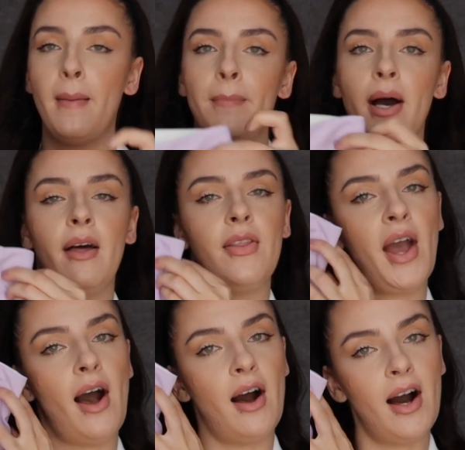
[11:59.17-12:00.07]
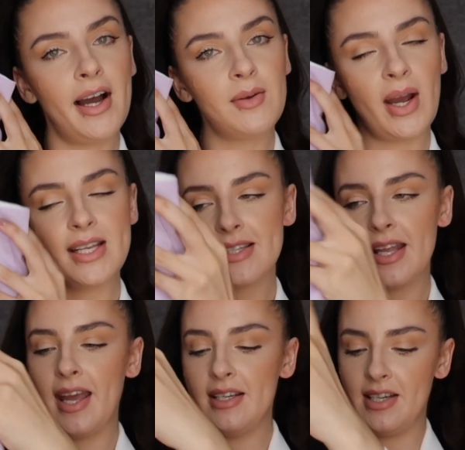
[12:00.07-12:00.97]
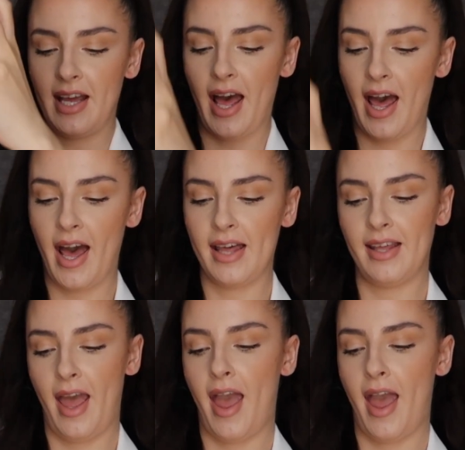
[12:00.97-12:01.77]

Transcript: but they are high-waisted and